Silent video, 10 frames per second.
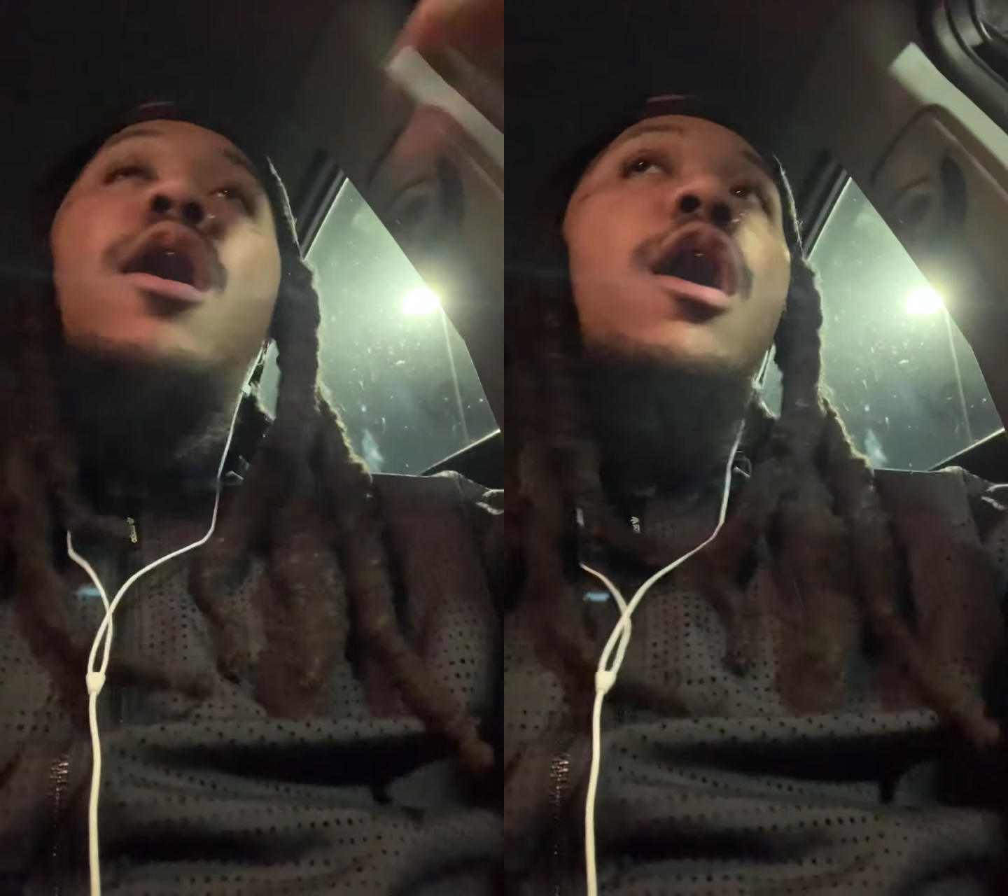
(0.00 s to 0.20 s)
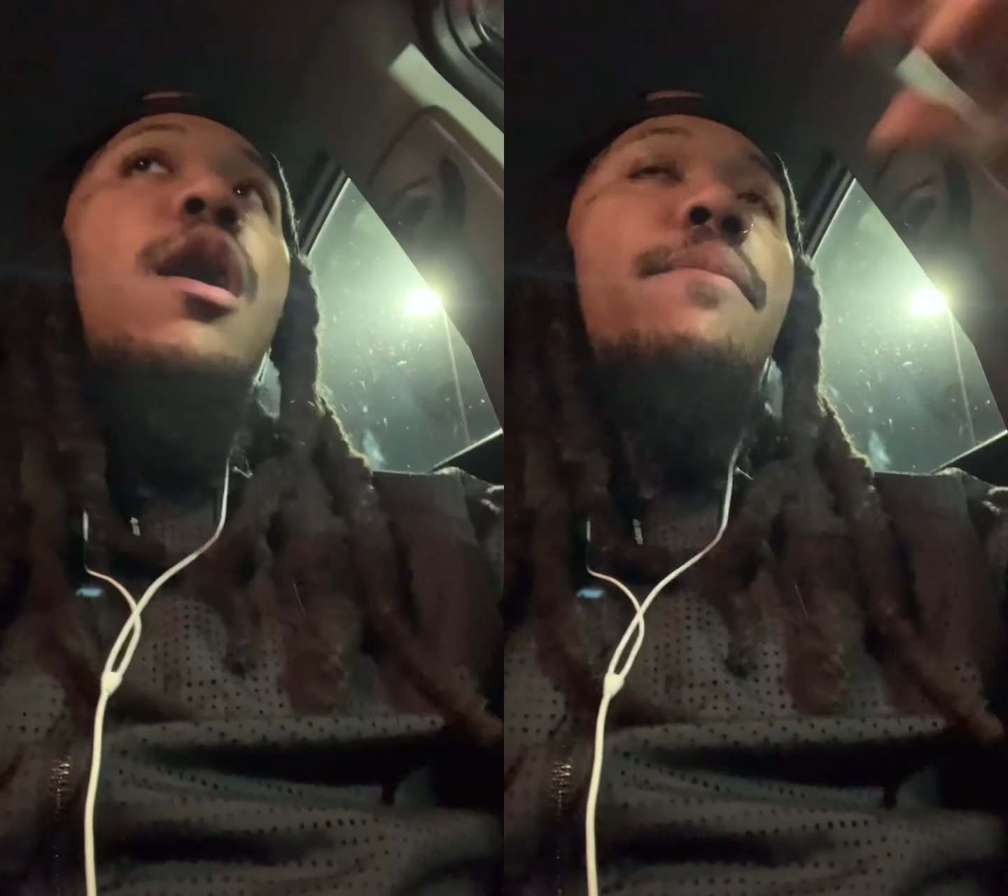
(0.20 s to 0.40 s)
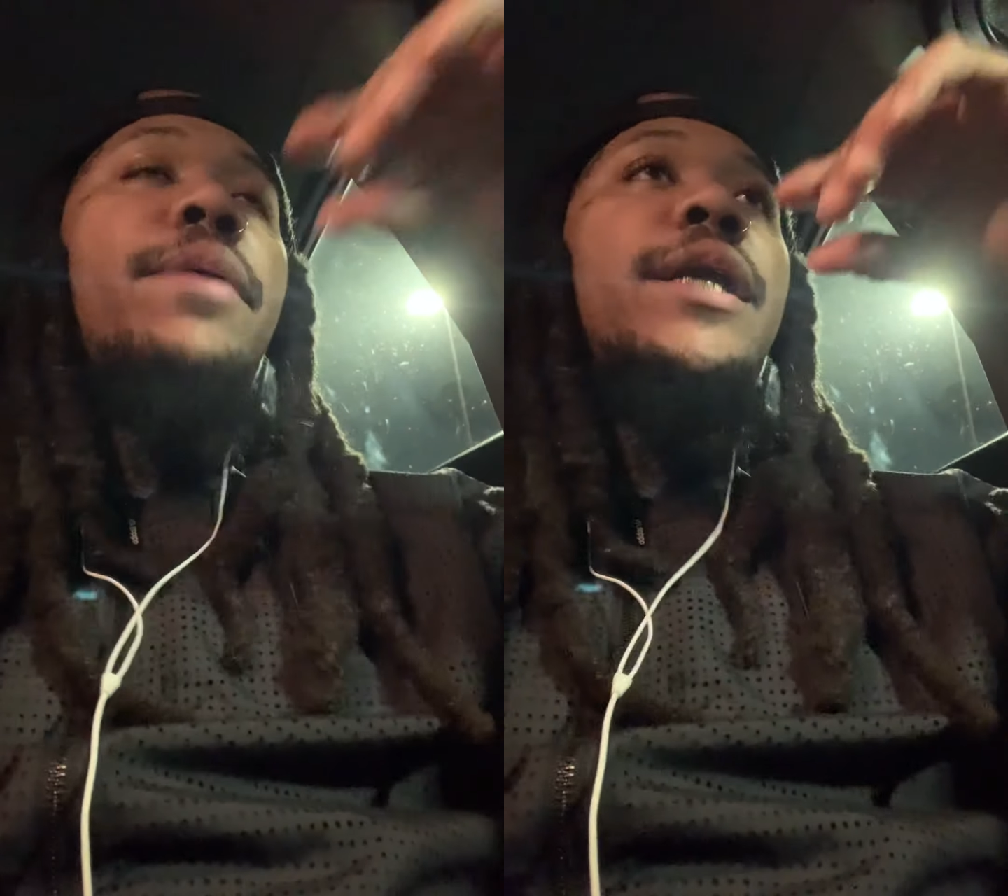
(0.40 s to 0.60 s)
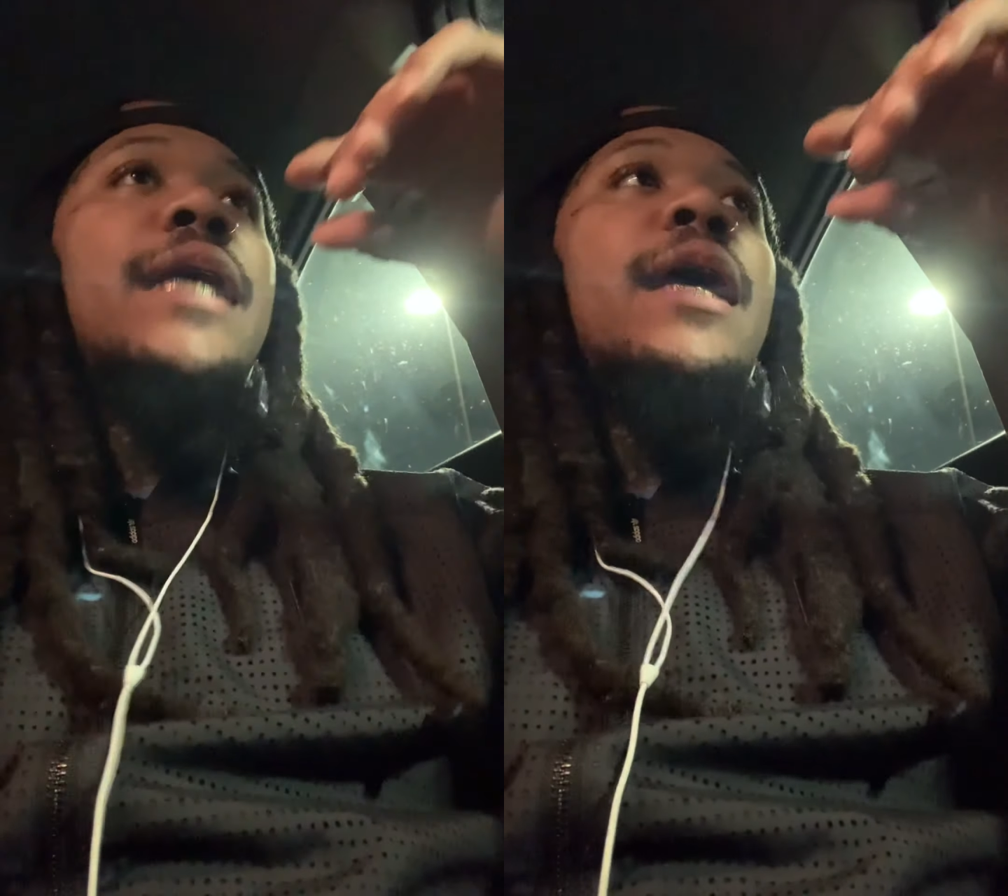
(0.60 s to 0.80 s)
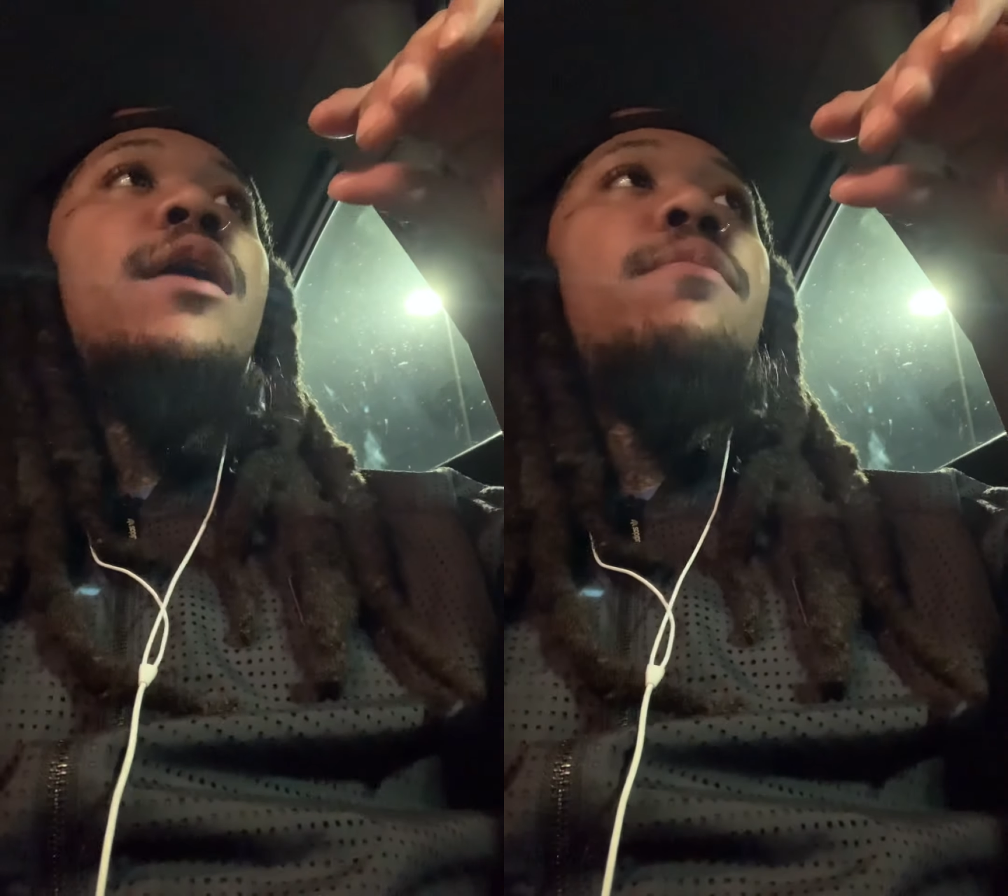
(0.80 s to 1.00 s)
All business
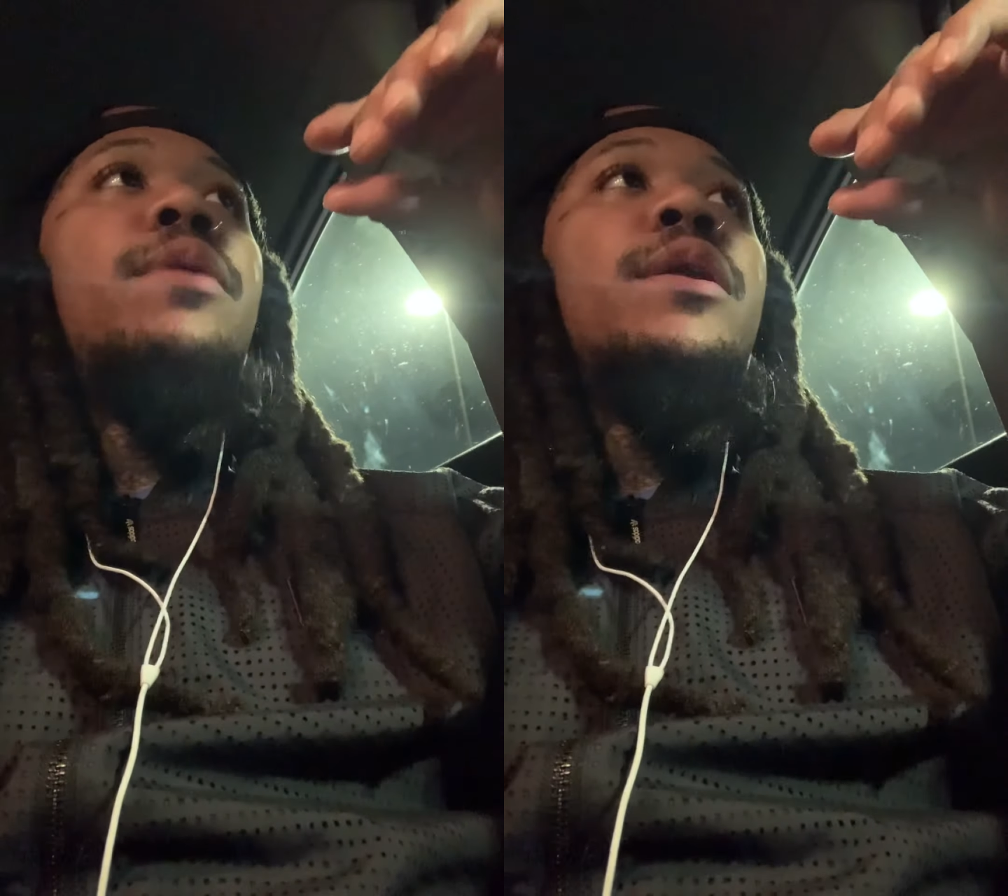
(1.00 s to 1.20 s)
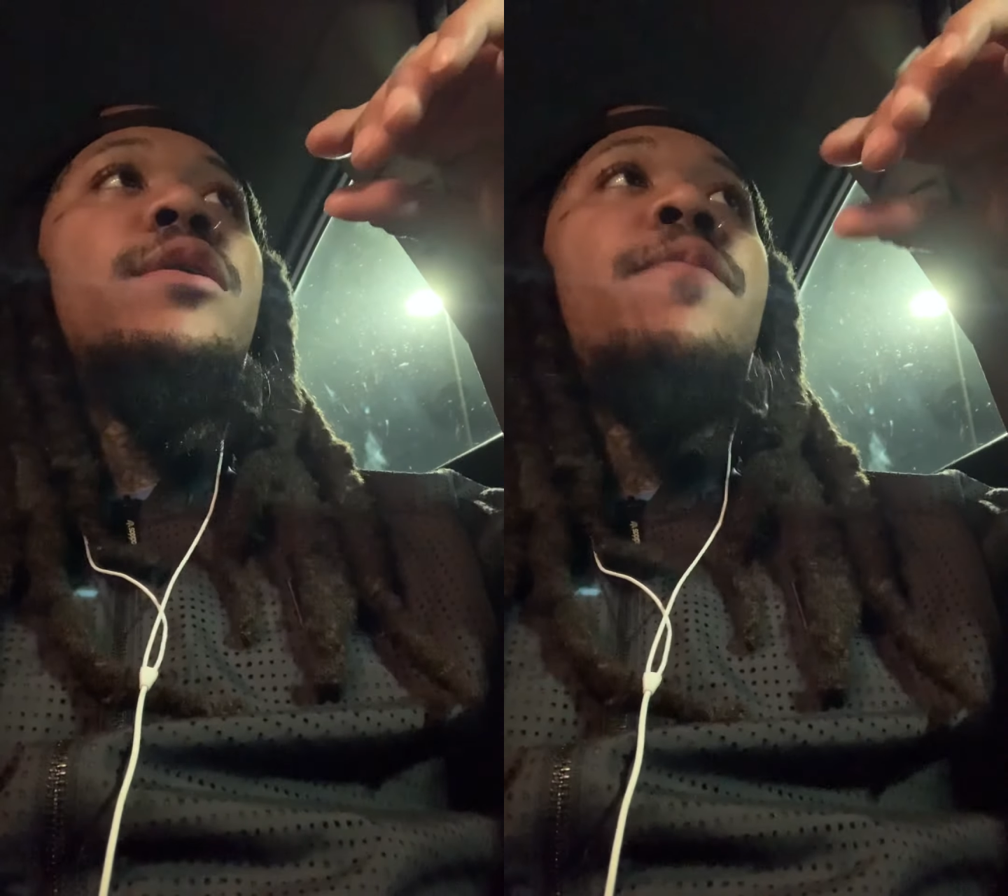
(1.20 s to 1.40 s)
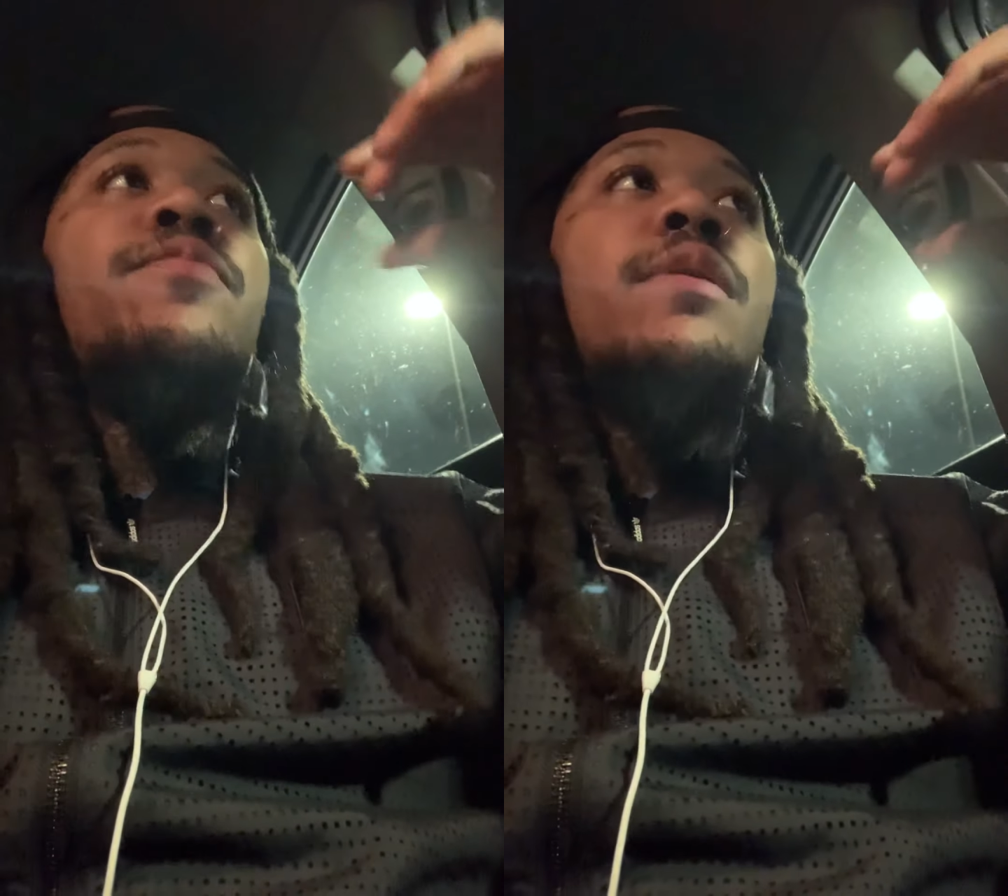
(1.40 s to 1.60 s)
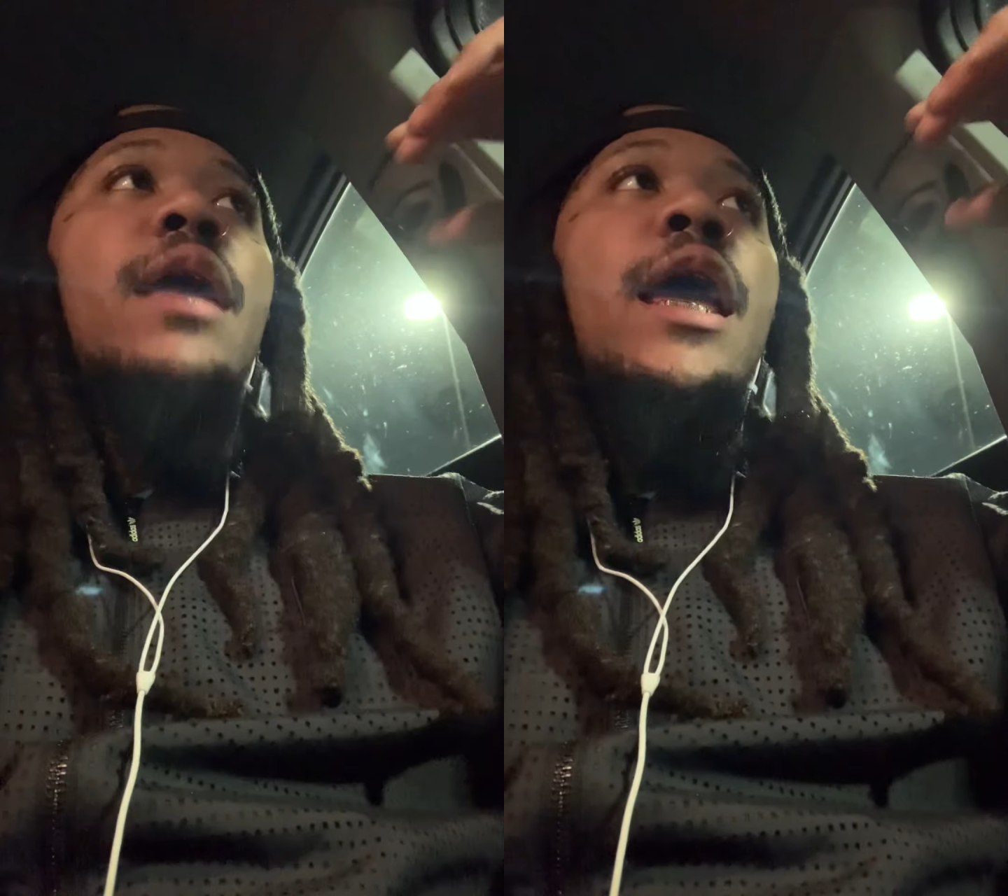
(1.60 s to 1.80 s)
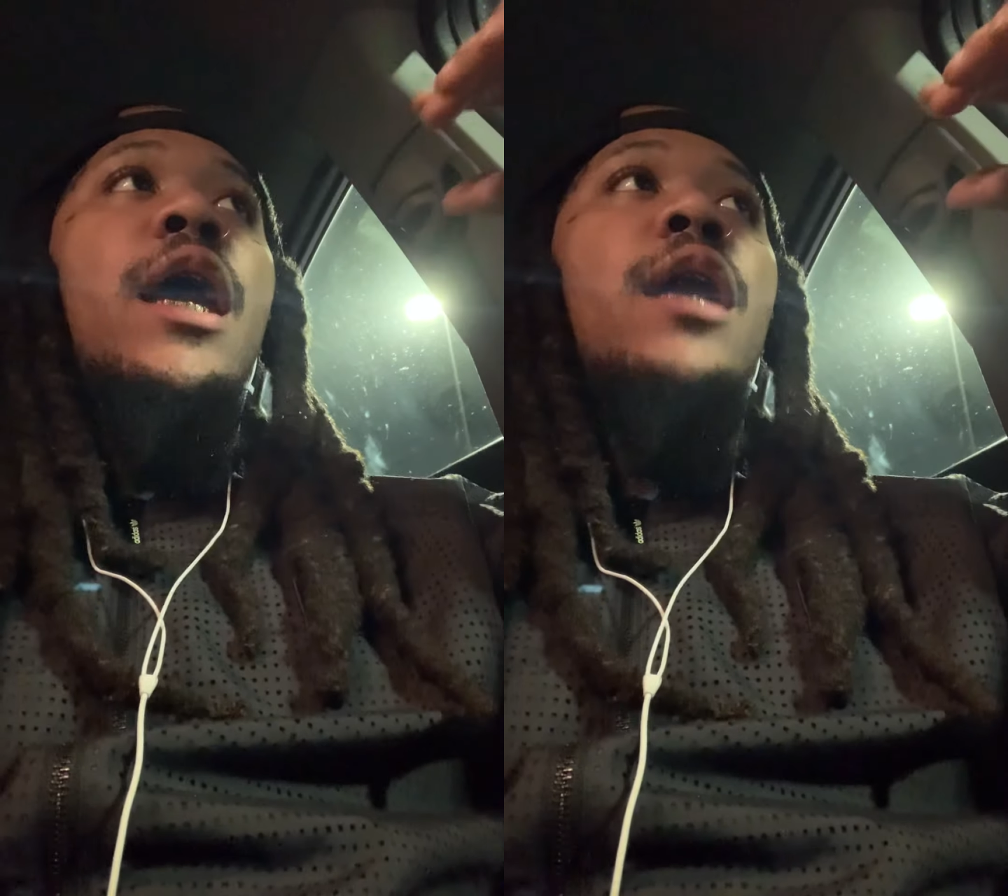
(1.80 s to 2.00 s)
ain't good business.
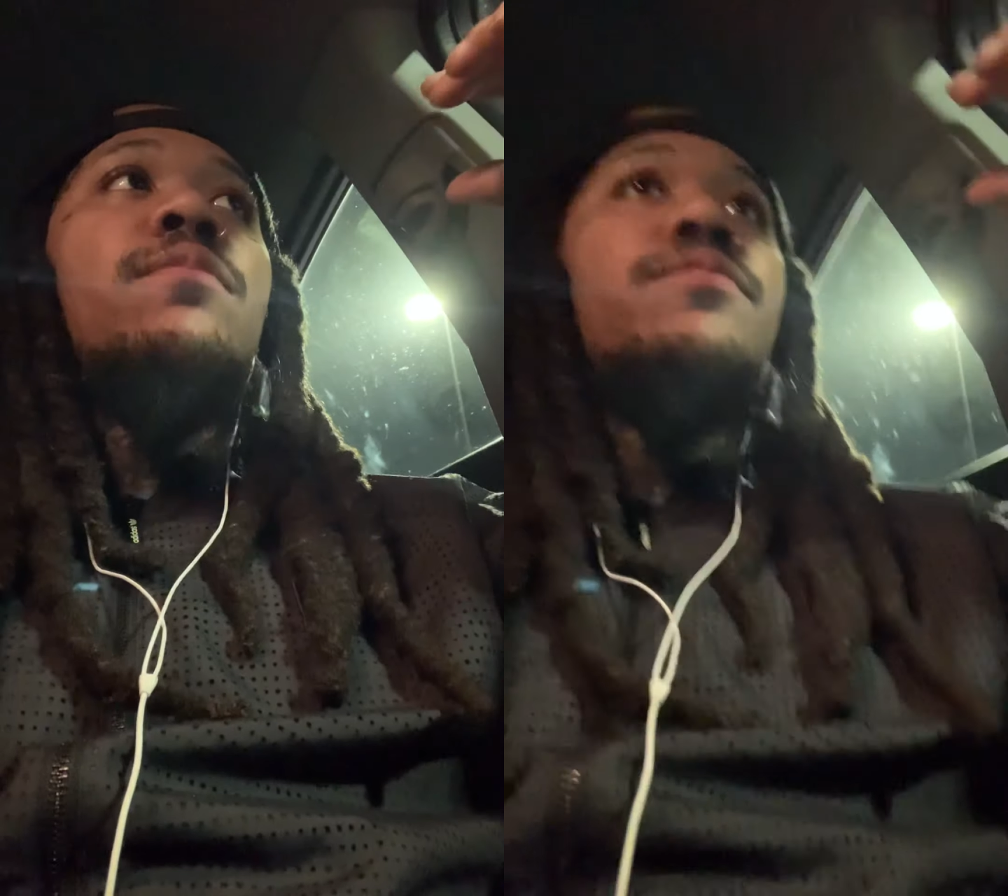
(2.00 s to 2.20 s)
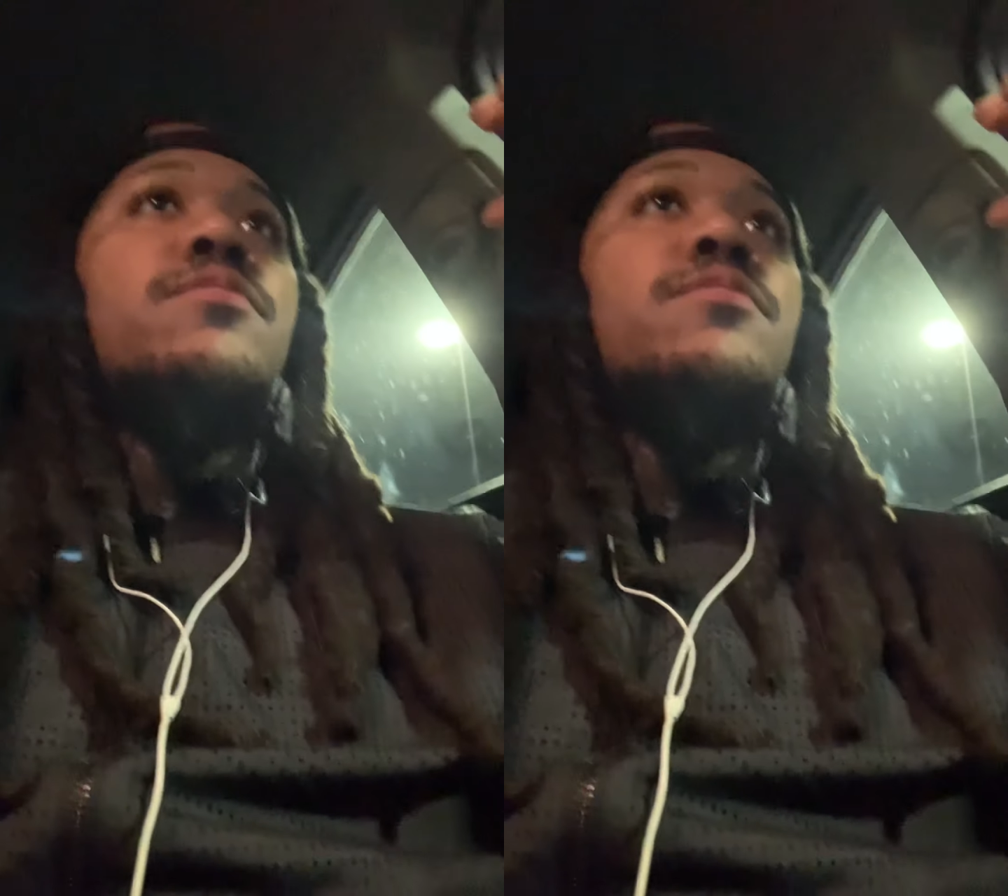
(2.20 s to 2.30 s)
And